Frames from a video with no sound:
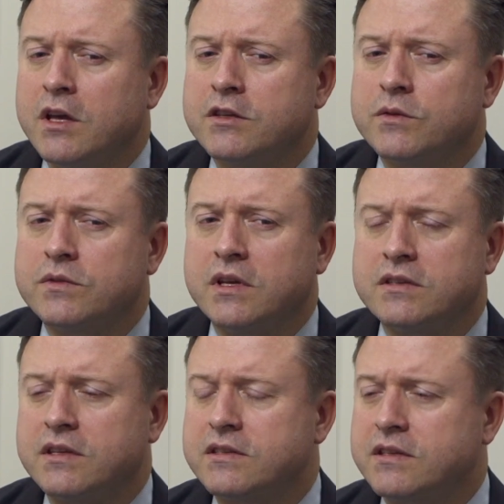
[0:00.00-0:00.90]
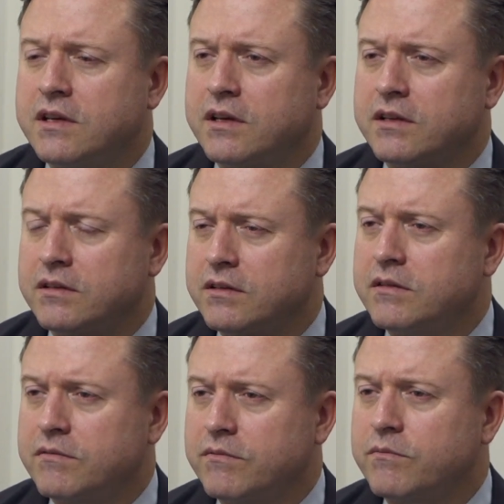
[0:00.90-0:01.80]
So is this
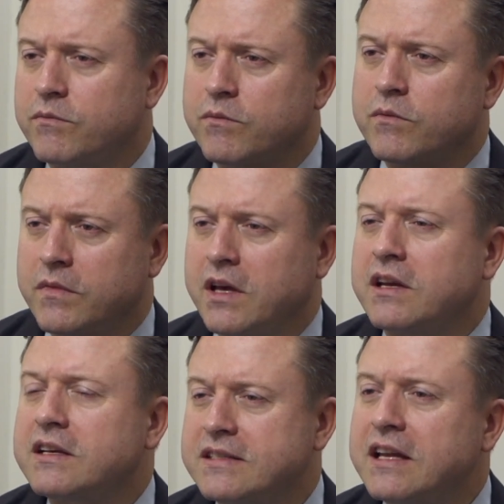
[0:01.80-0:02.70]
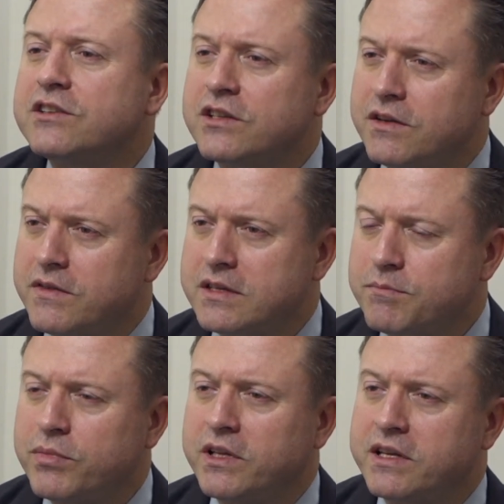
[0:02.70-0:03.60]
an extension of this
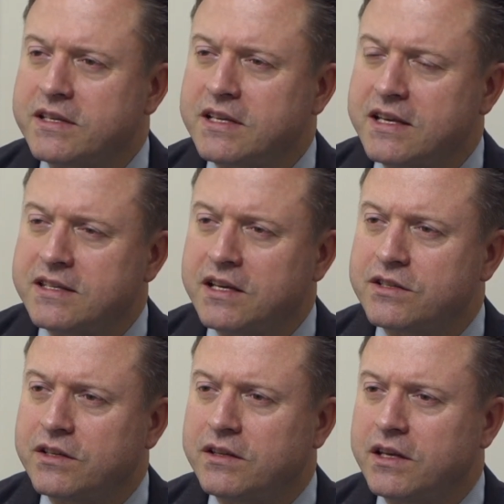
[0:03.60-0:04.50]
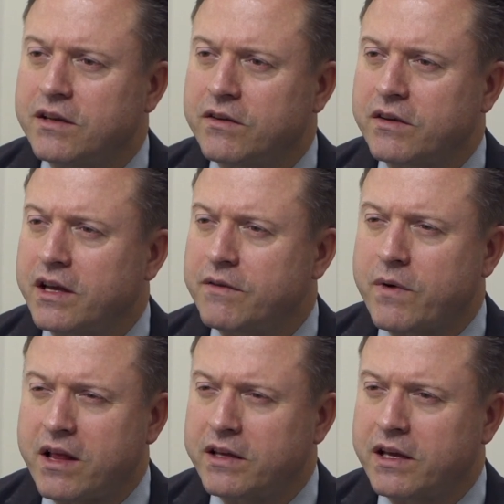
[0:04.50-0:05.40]
politicization that you're kind of
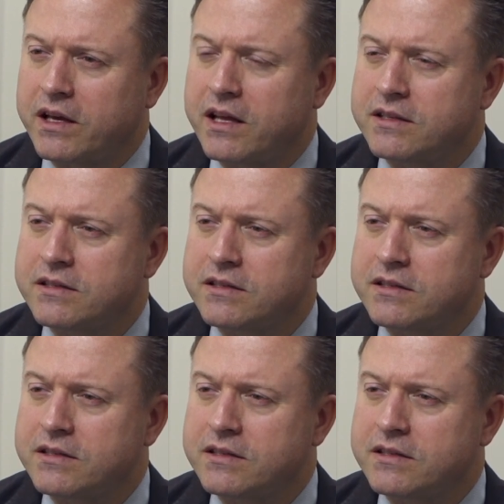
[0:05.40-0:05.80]
rallying against?